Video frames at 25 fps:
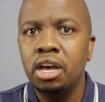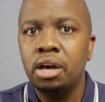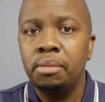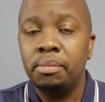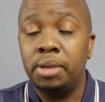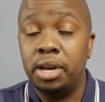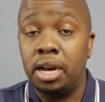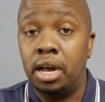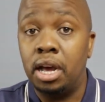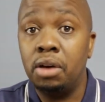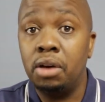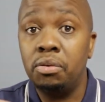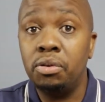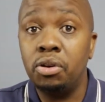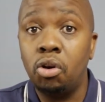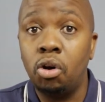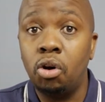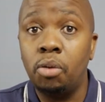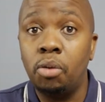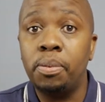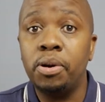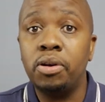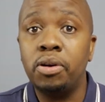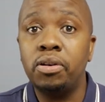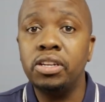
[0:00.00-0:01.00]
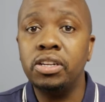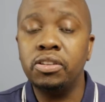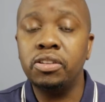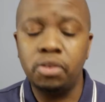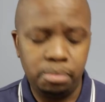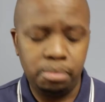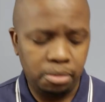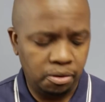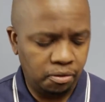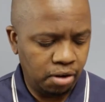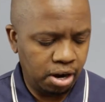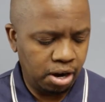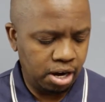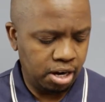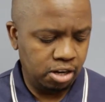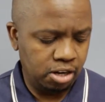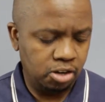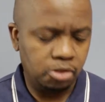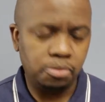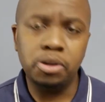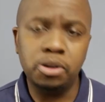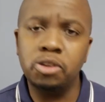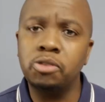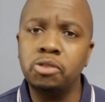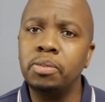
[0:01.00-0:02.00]
But how it operates from a
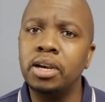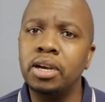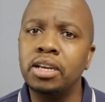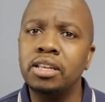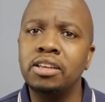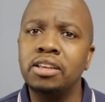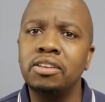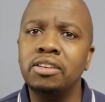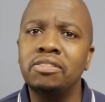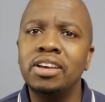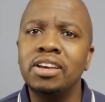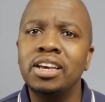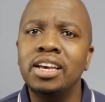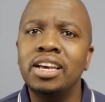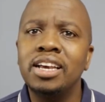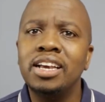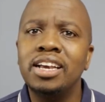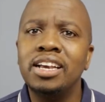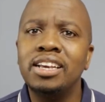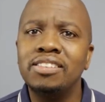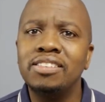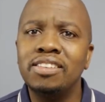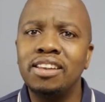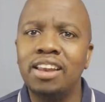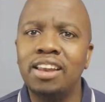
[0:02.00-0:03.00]
finance perspective is